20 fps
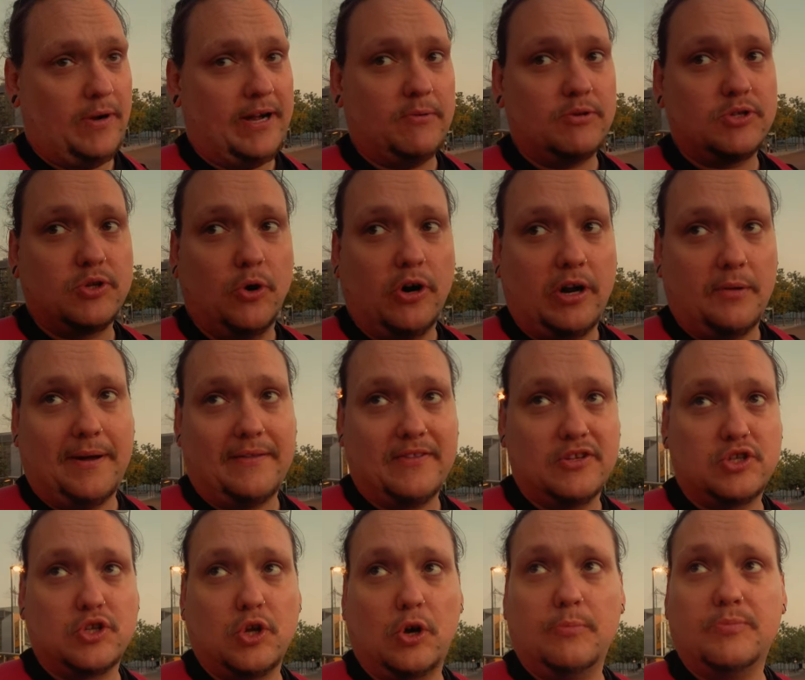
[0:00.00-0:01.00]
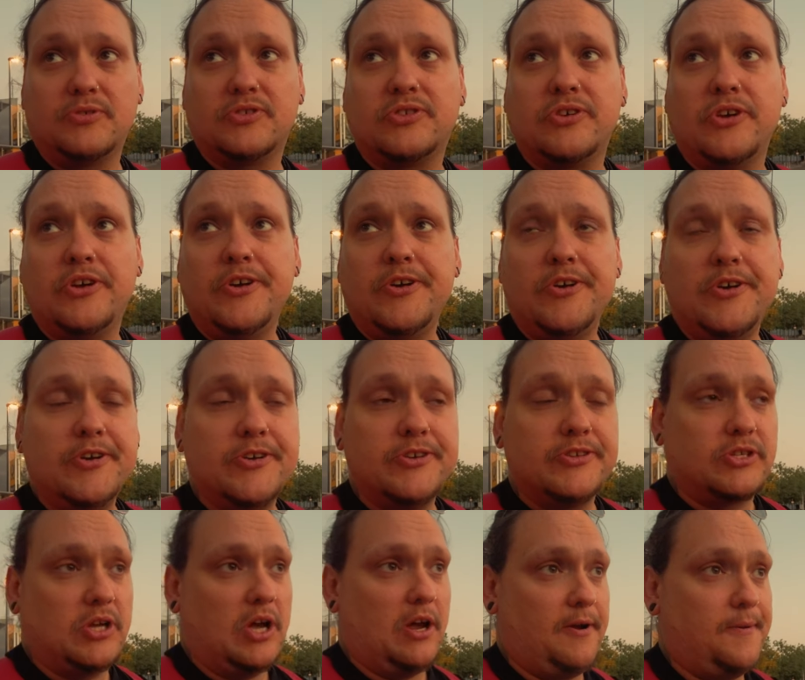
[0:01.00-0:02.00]
when he was talking about the stops.
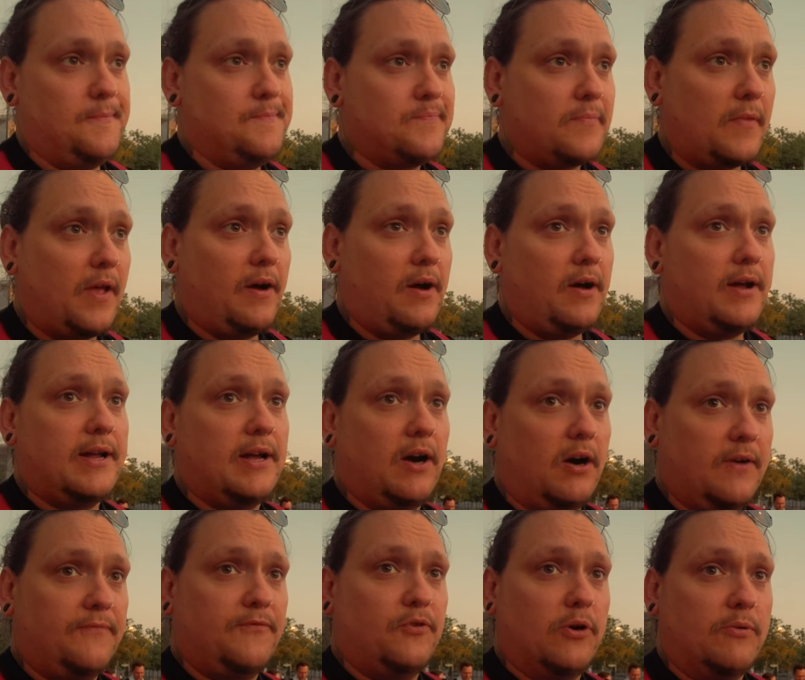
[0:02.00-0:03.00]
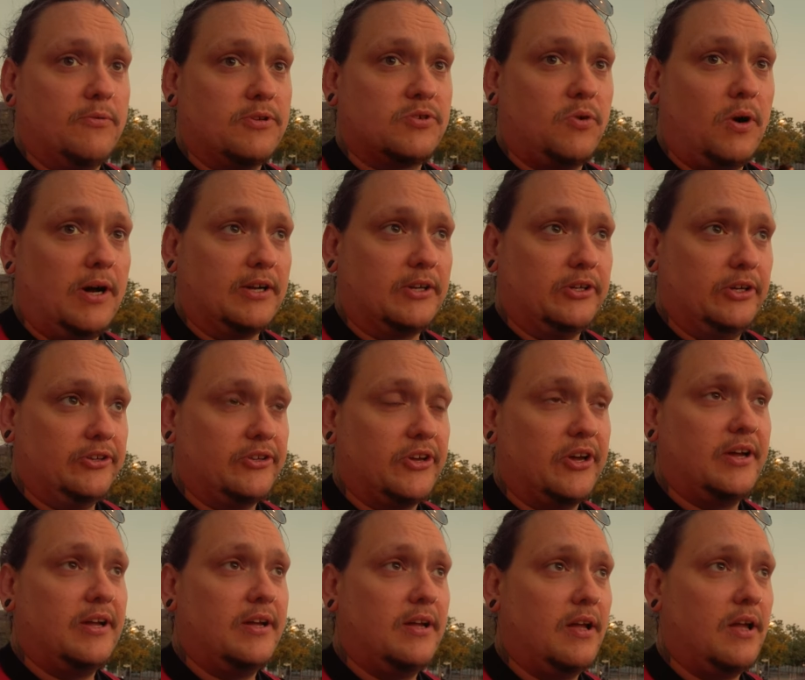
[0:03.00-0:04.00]
So I thought it was quite good.
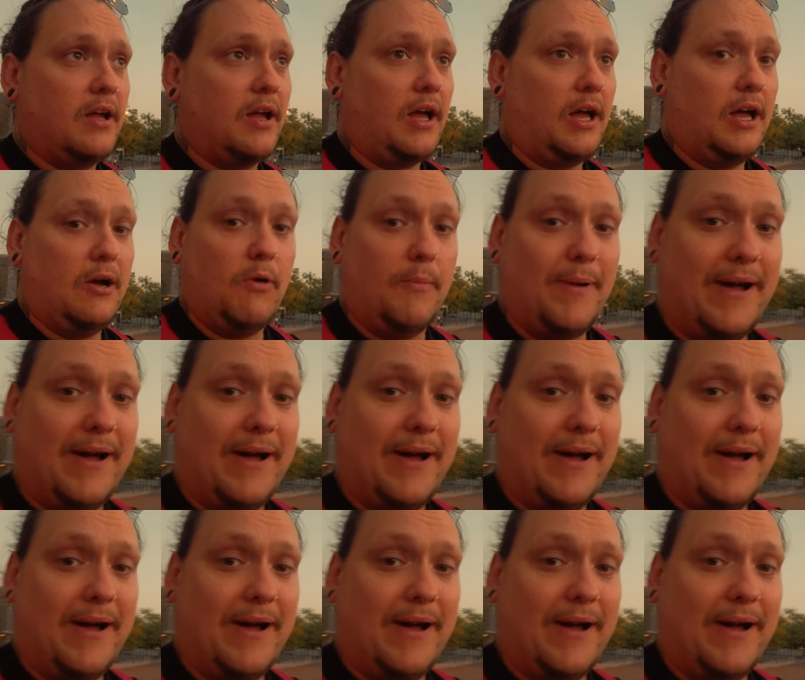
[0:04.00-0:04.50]
What